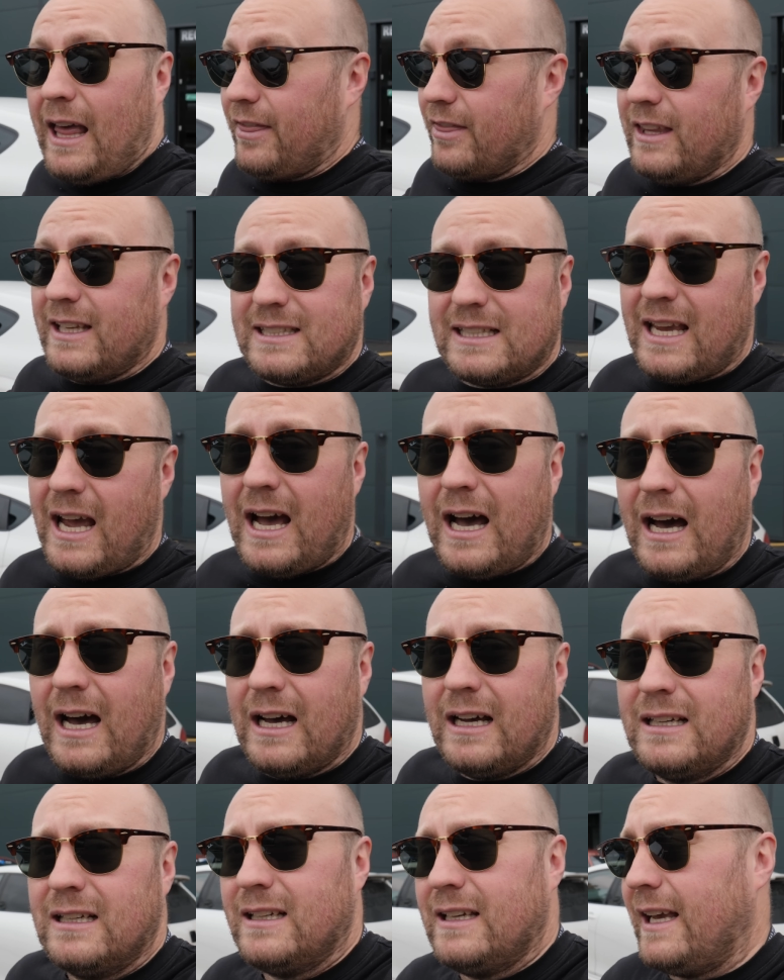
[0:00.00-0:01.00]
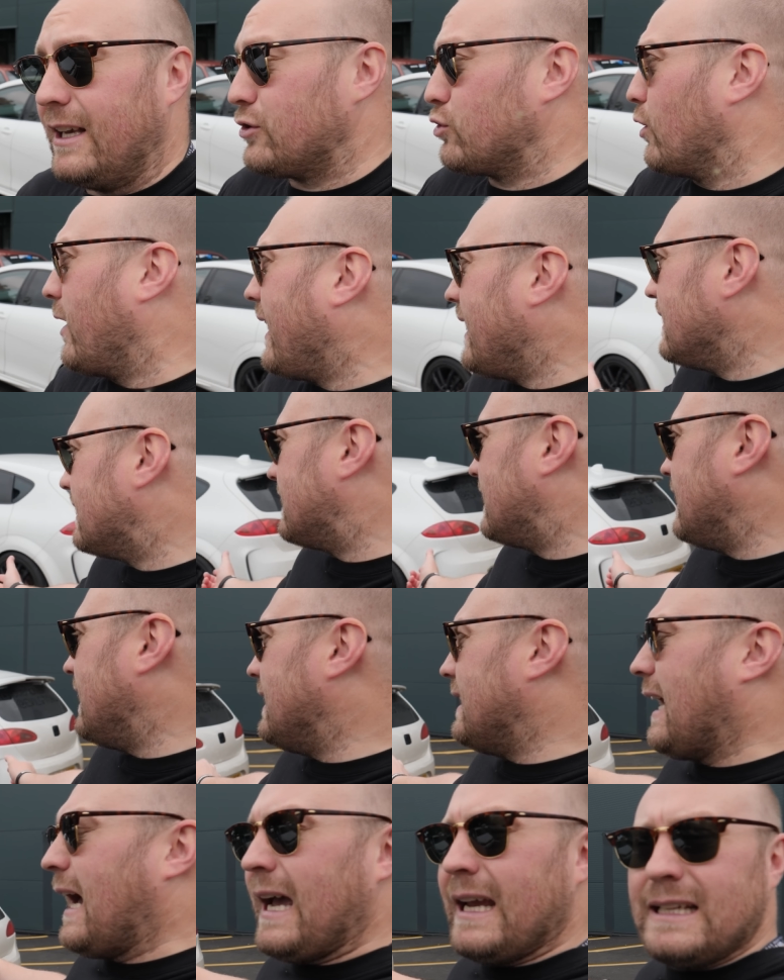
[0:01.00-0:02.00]
this car has done
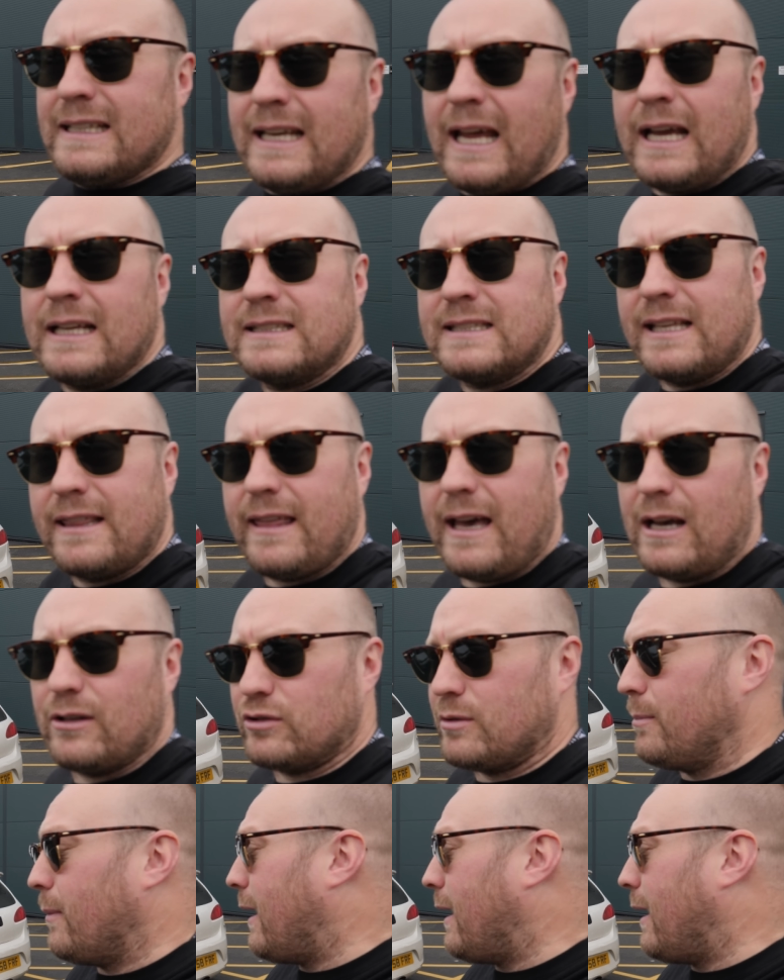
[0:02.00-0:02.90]
90,000